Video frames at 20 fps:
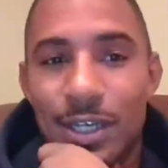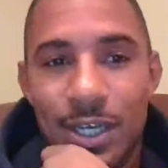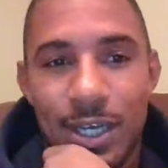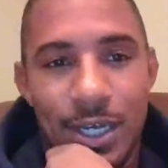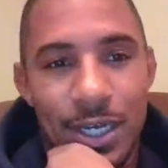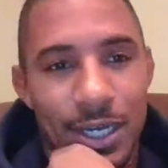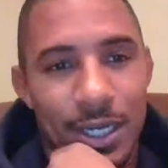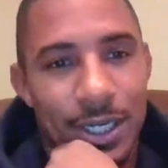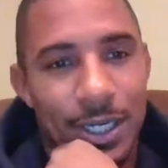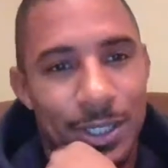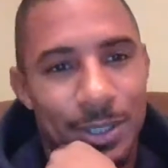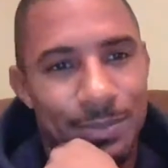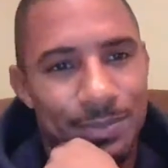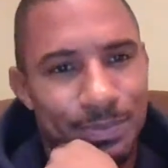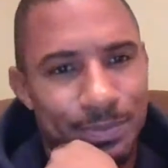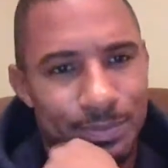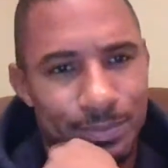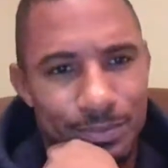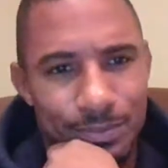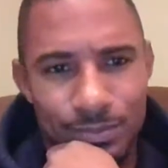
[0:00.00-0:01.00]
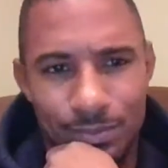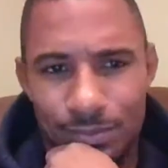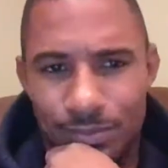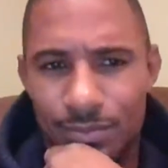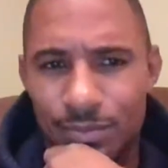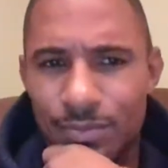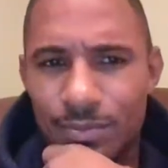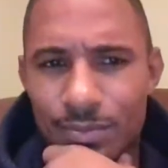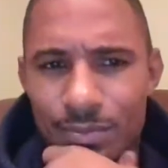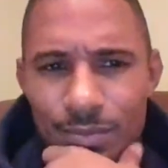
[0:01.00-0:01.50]

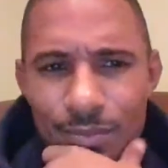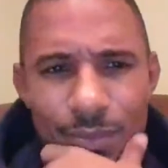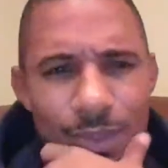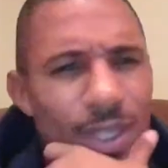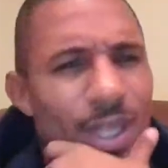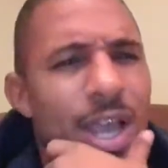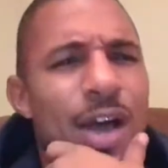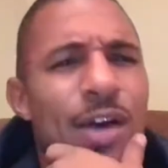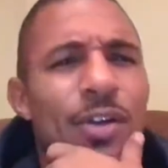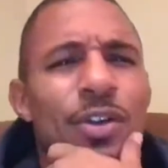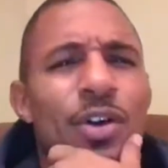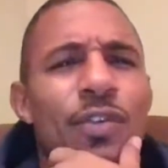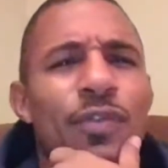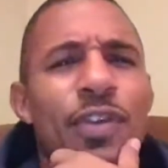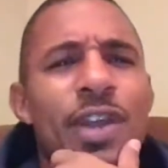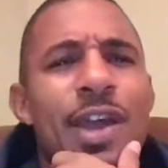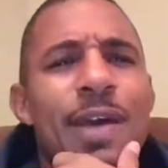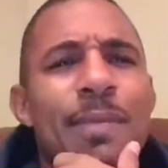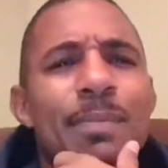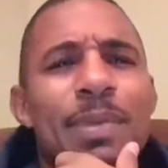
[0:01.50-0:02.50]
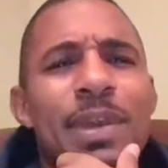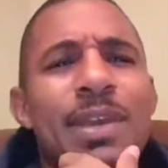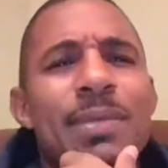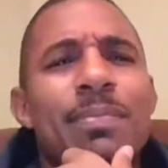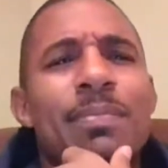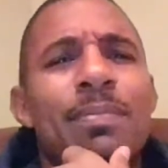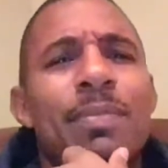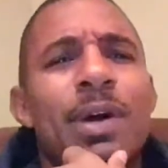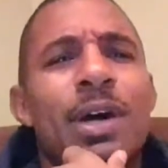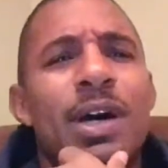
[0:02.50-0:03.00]
I don't know if he had
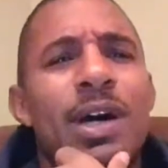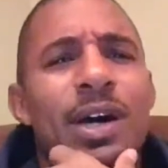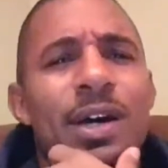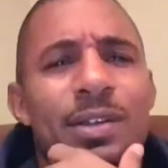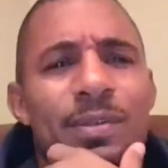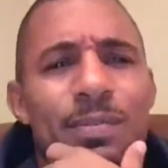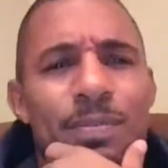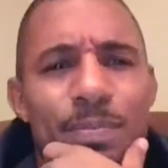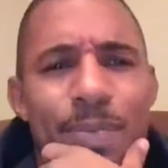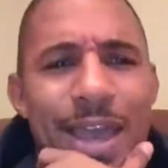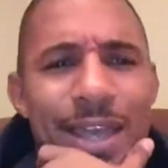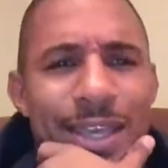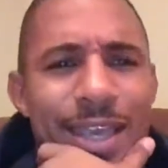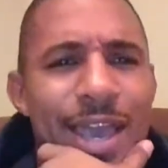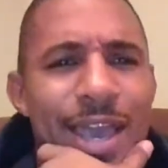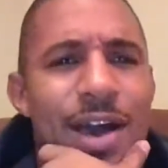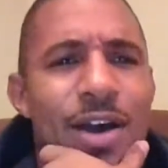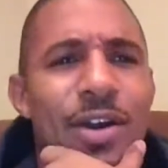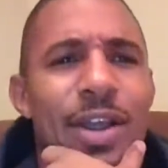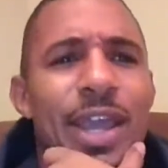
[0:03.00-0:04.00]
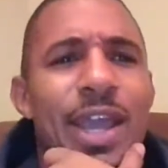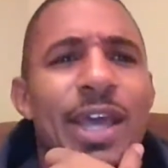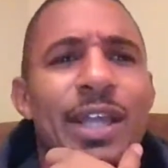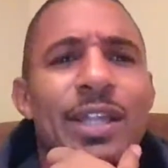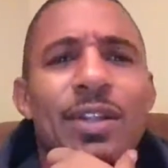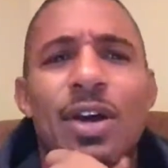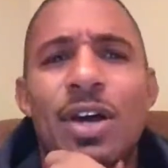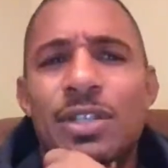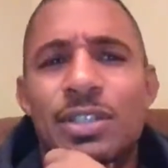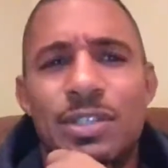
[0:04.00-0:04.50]
beat Pacquiao or he
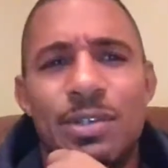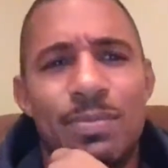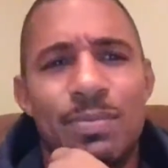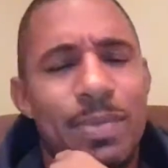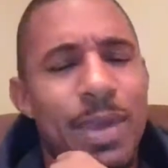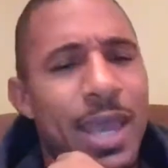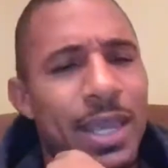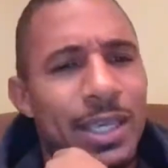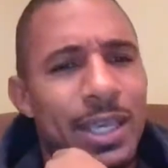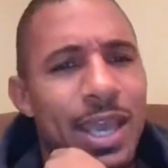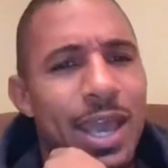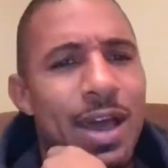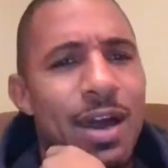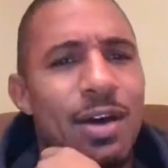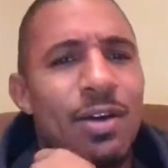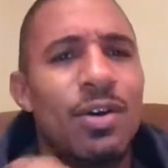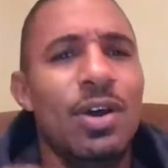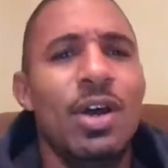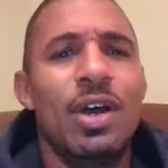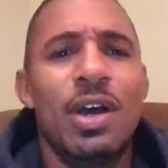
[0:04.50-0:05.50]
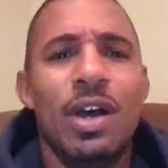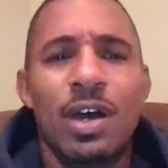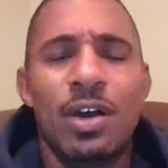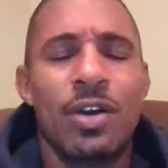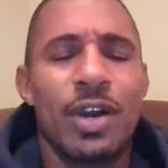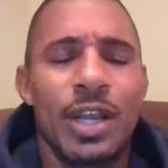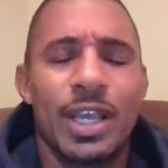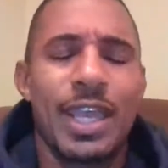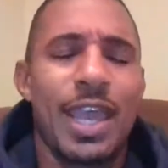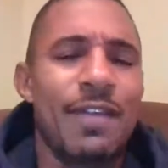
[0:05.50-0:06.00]
had lost him Pacquiao
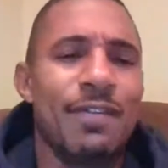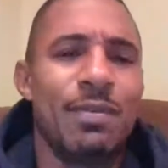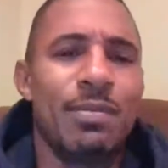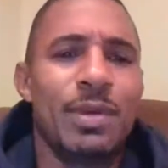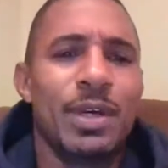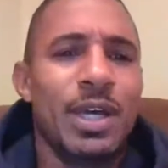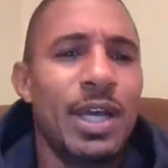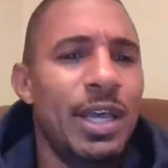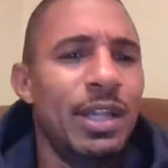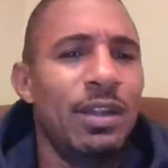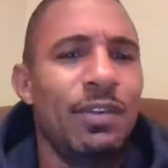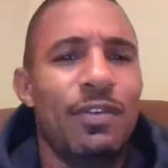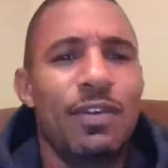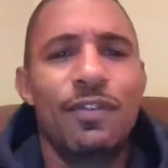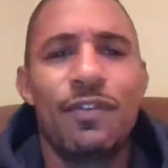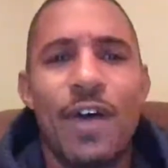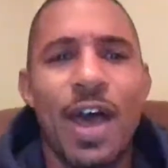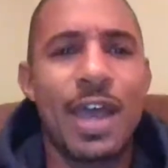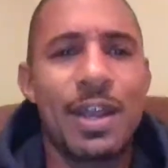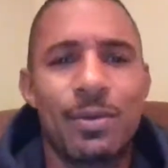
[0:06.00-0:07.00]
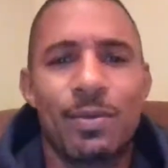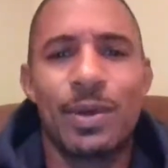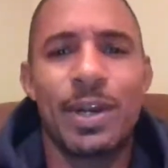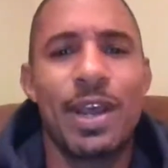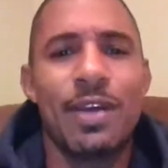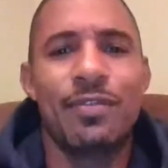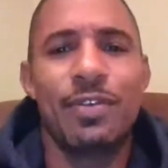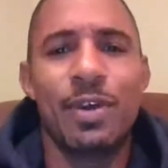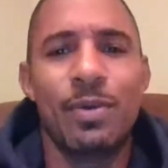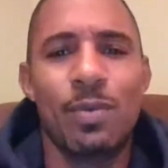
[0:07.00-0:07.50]
or it gave him a hell of a fight or
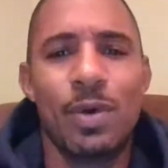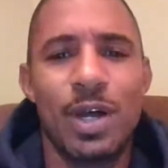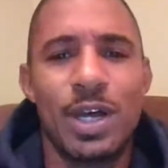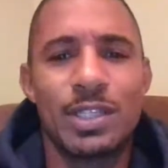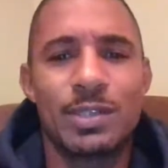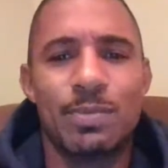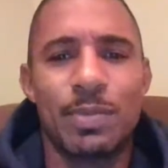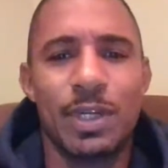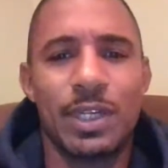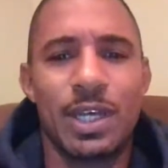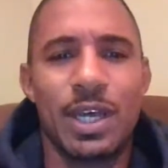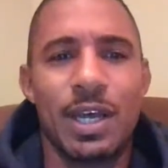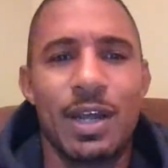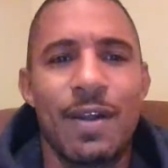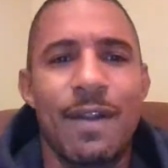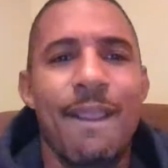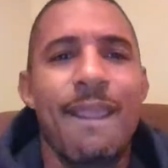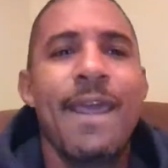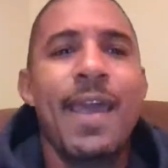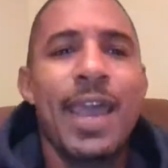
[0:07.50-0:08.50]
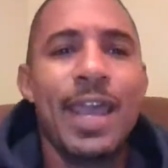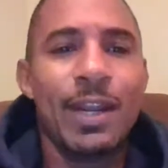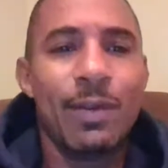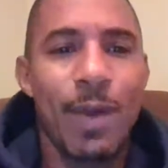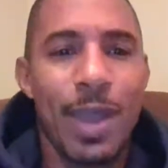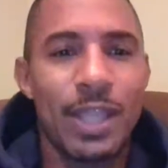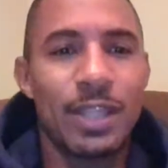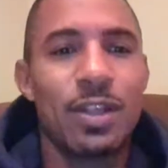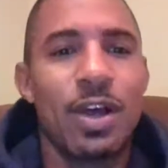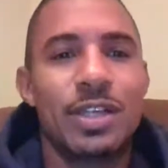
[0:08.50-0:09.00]
whatever it was. But
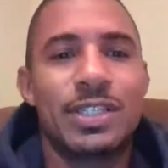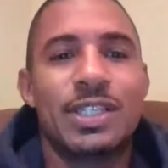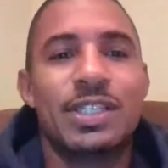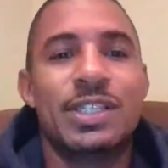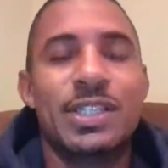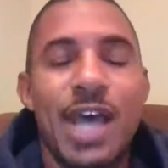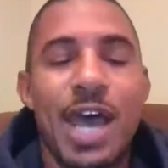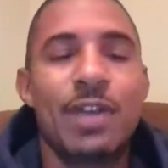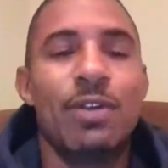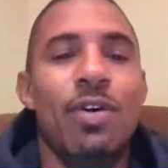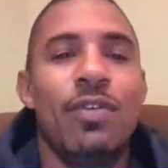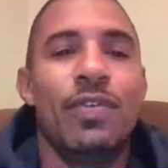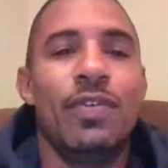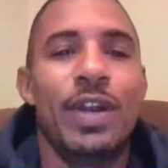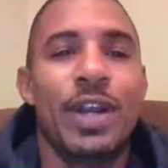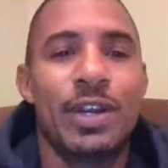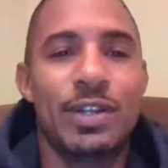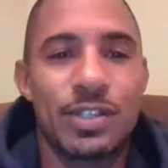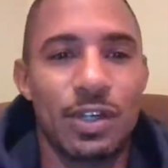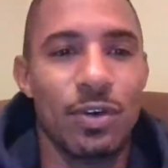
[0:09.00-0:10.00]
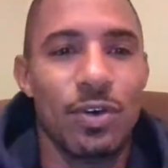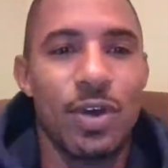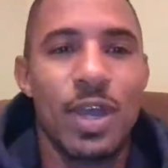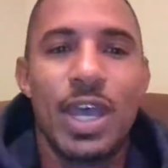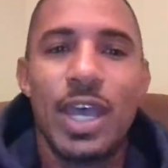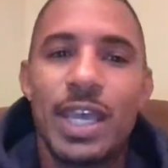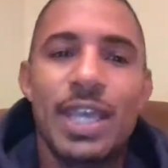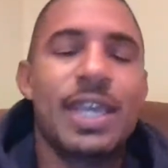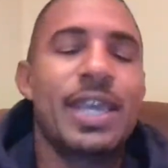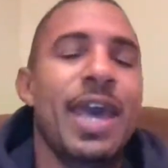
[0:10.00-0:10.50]
anyway, he lost his title over there. So
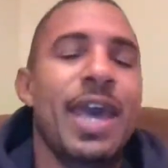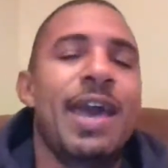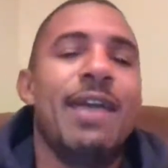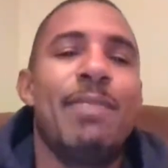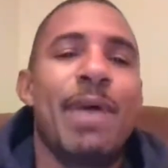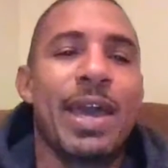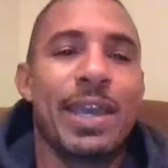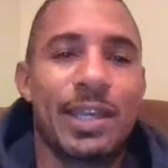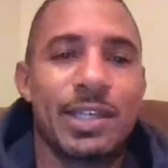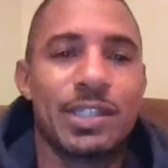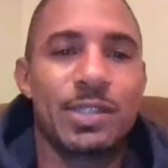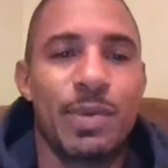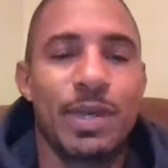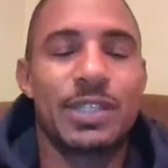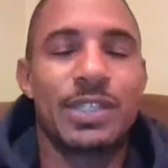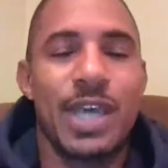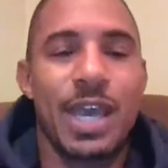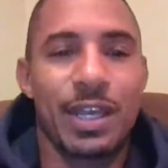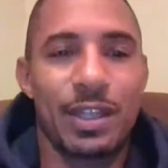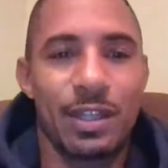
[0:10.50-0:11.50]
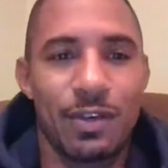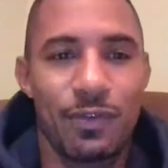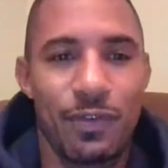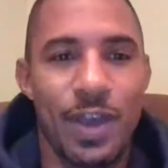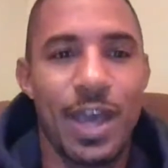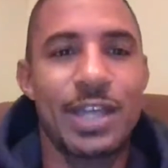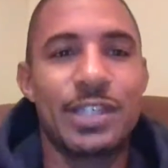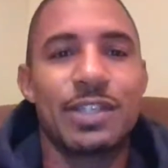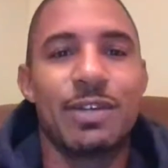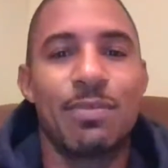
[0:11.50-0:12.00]
he came back in spectacular
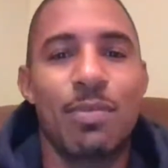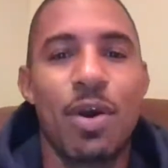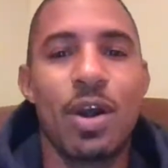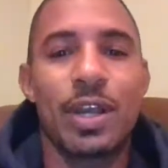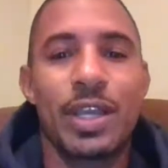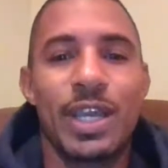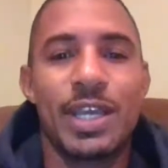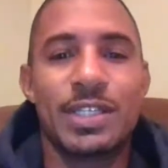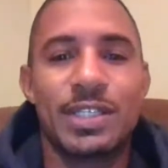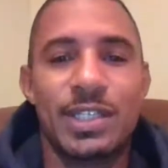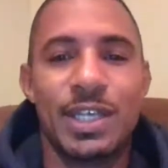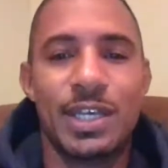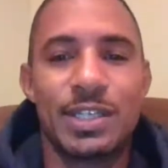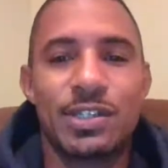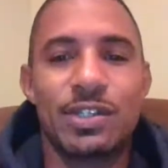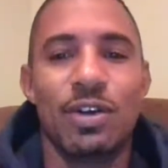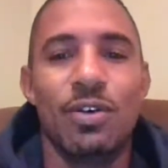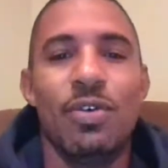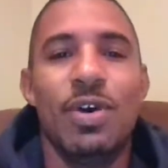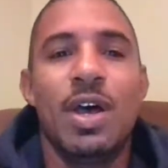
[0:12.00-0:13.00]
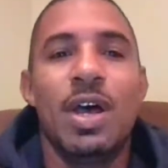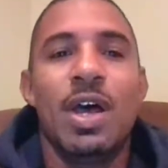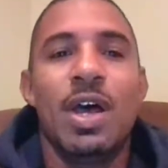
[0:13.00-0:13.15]
fashion. Marquez did. So